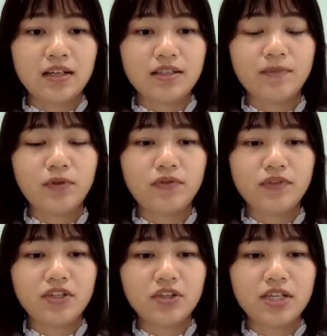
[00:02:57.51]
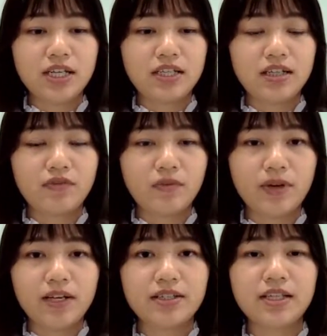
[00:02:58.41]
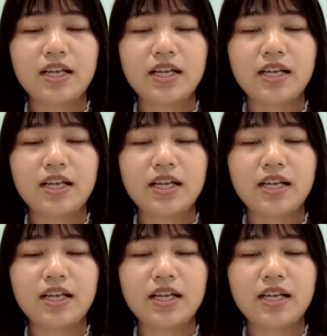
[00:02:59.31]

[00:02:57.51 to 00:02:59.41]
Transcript: simplification, and then robust.